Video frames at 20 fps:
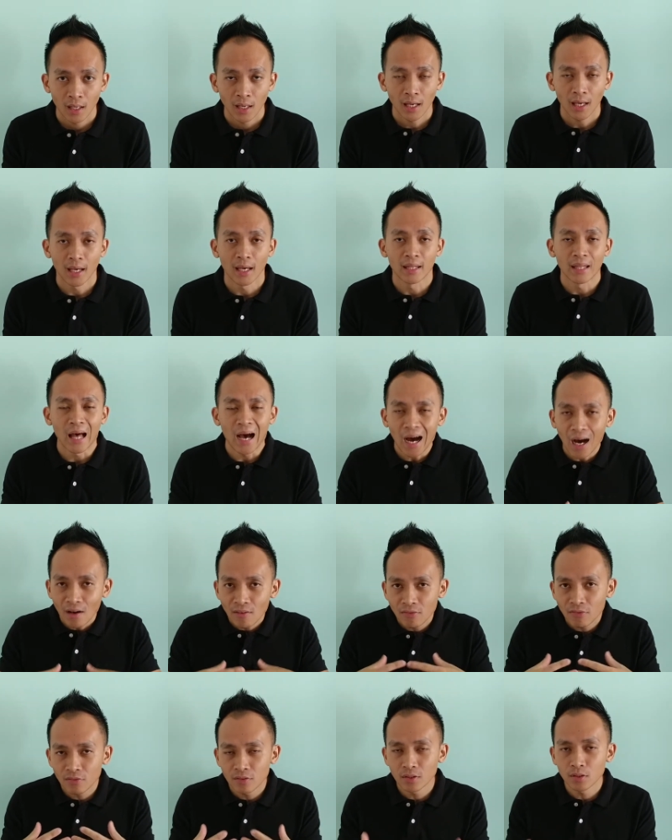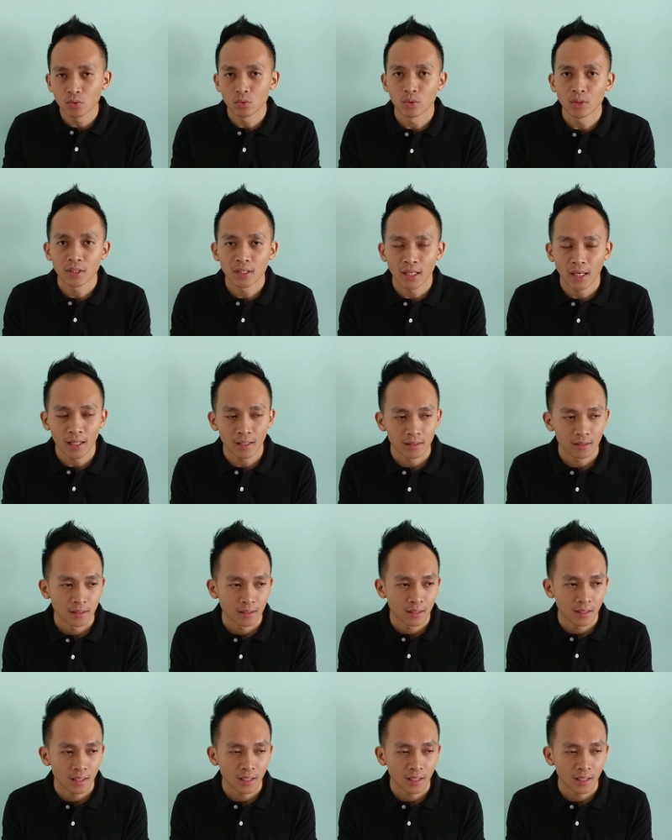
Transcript: And after doing that,